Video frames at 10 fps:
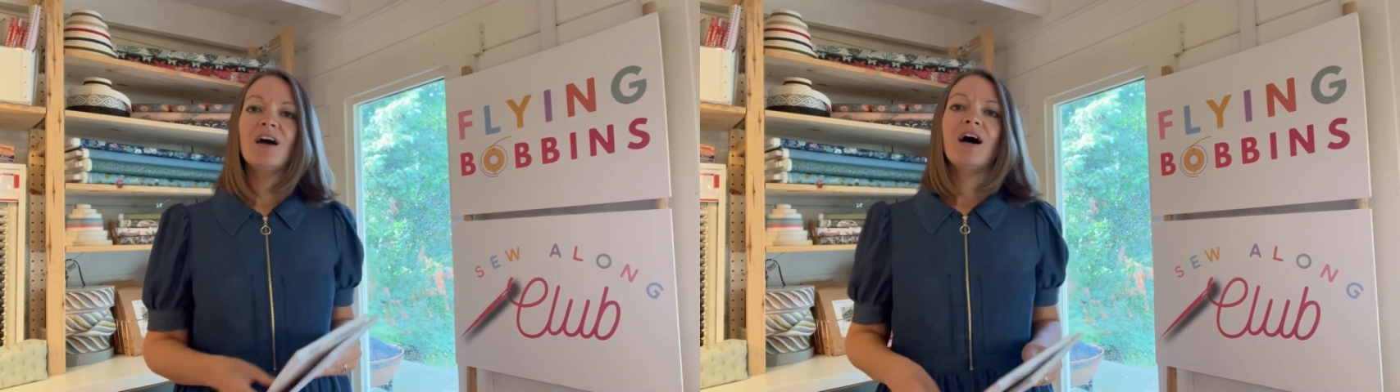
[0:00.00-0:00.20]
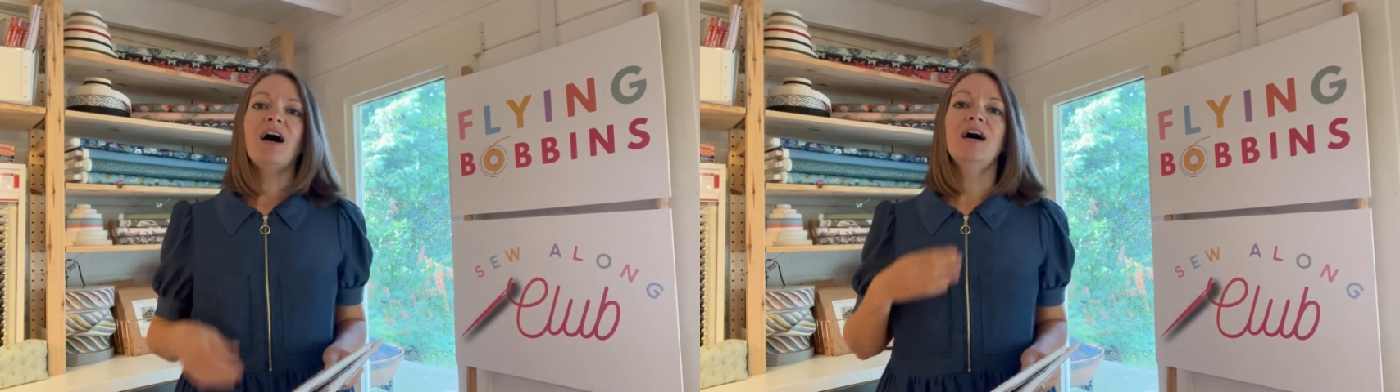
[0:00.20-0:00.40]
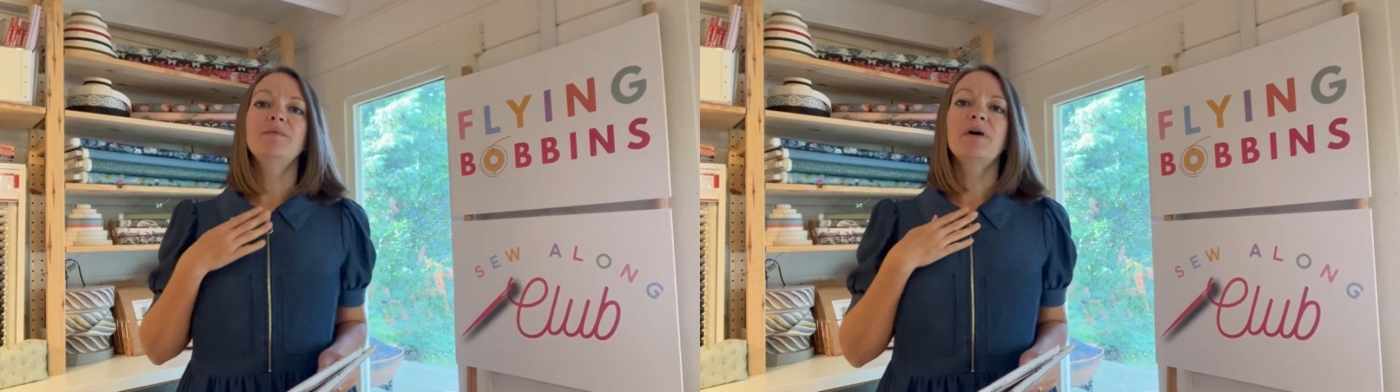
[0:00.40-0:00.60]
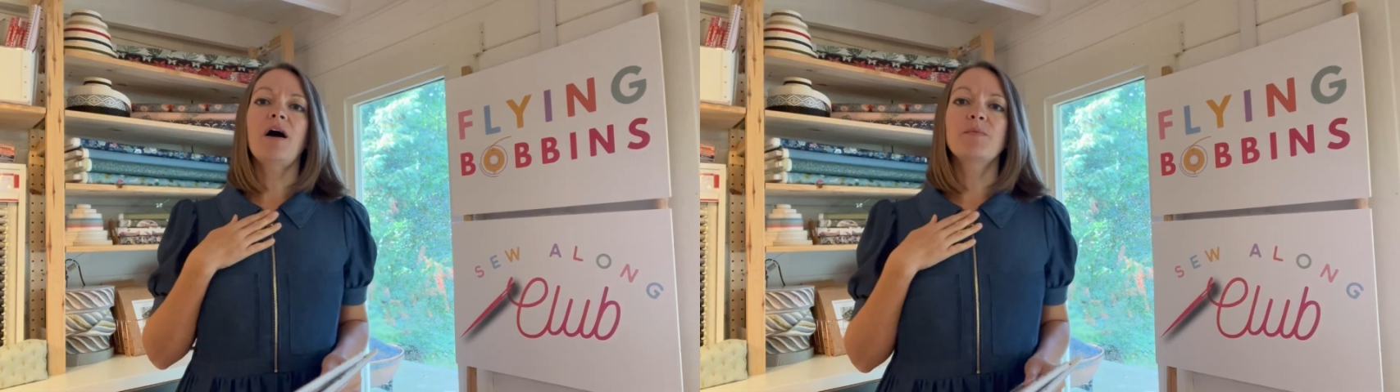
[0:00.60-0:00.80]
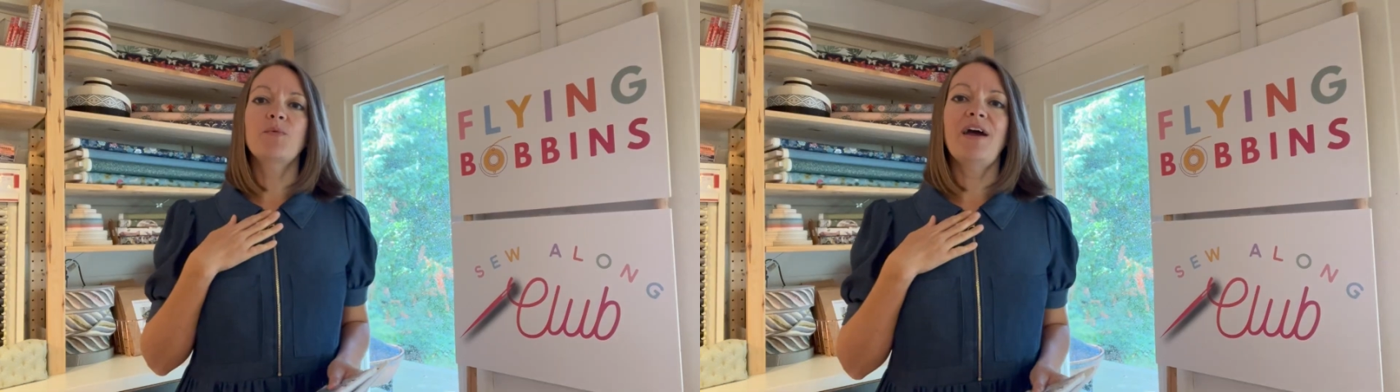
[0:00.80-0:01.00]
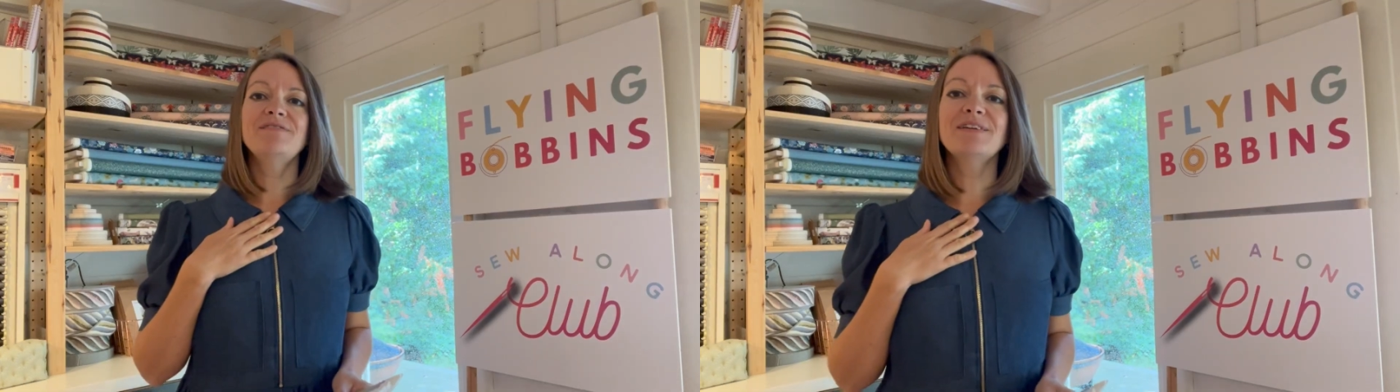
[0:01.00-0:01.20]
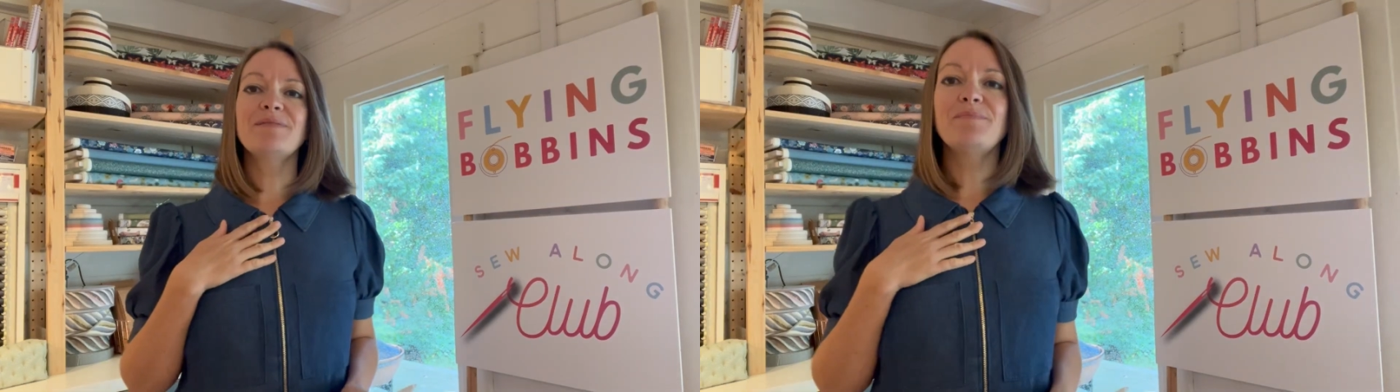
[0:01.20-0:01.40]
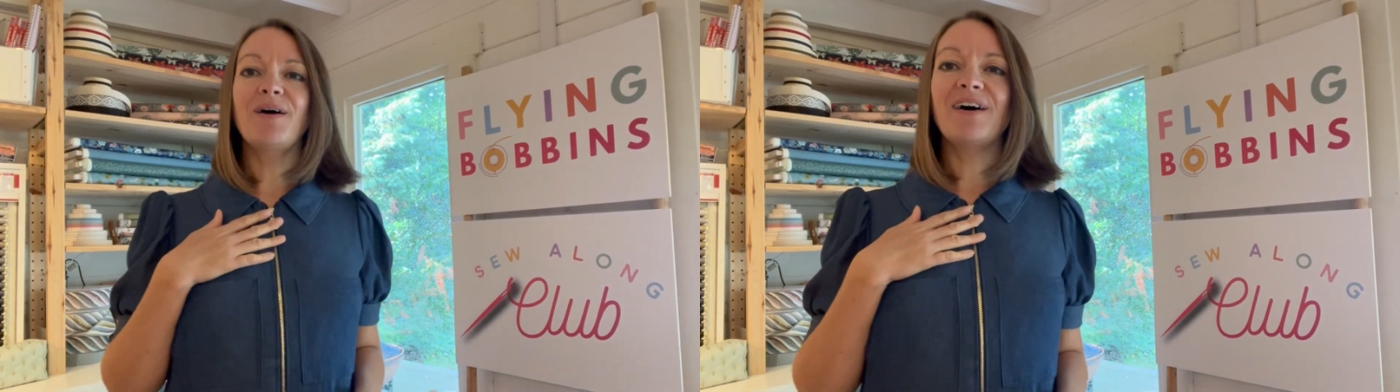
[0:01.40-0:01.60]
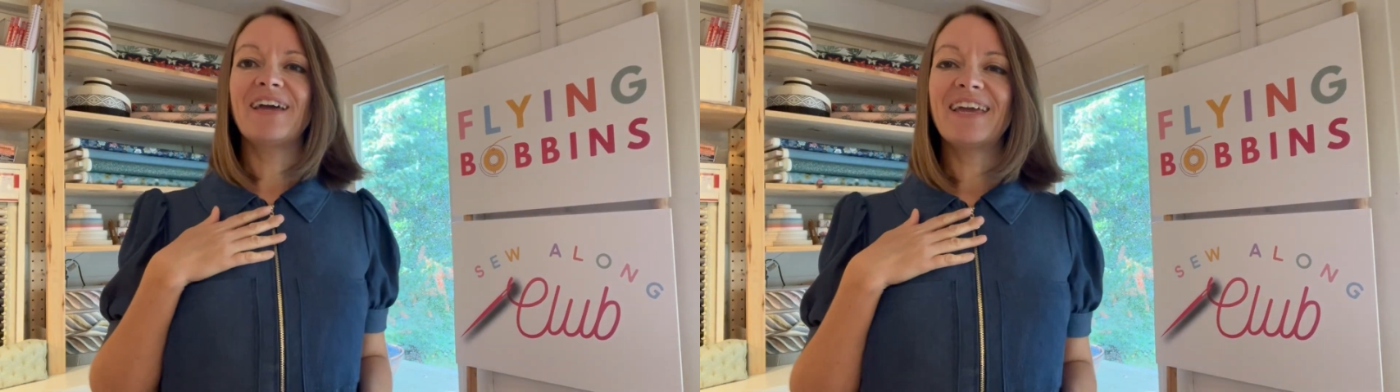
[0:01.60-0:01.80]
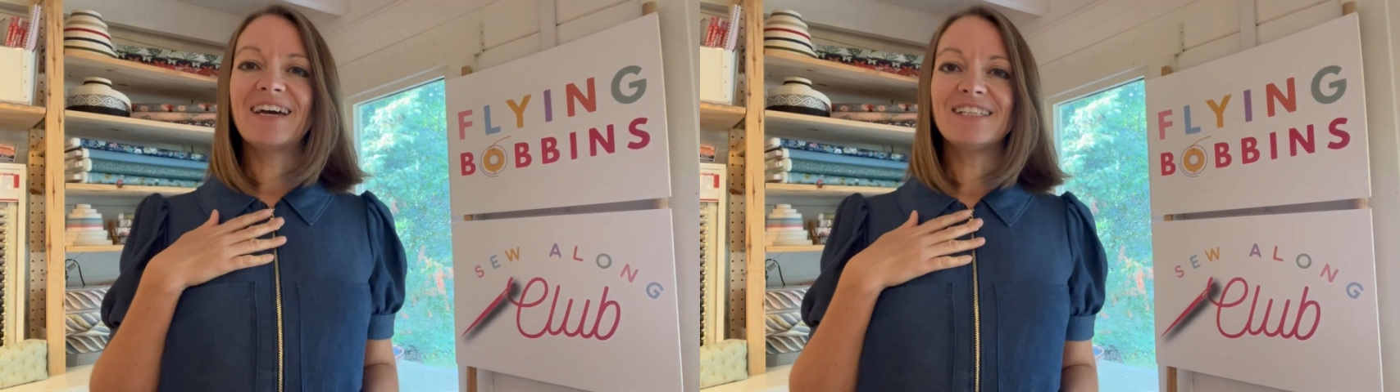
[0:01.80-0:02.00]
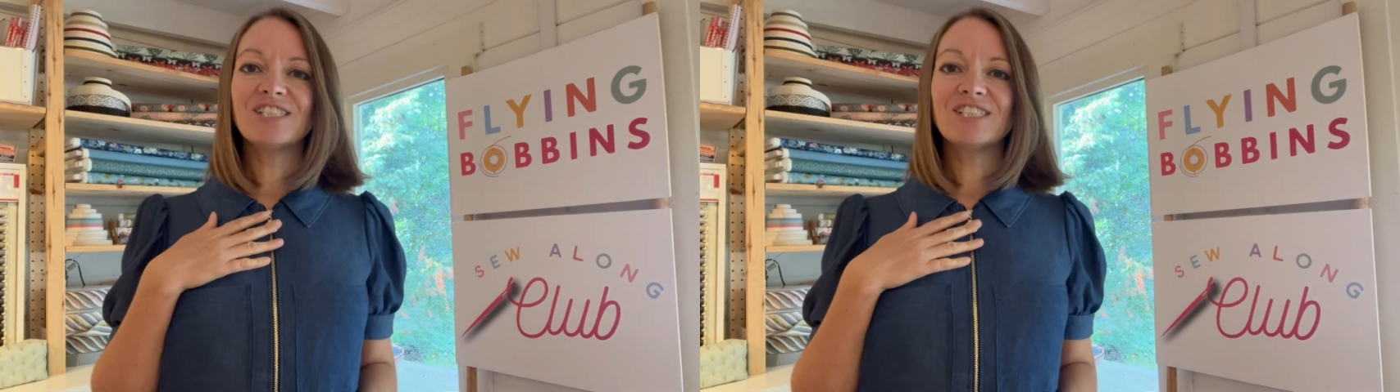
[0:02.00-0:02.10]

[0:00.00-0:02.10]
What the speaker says: I'm wearing my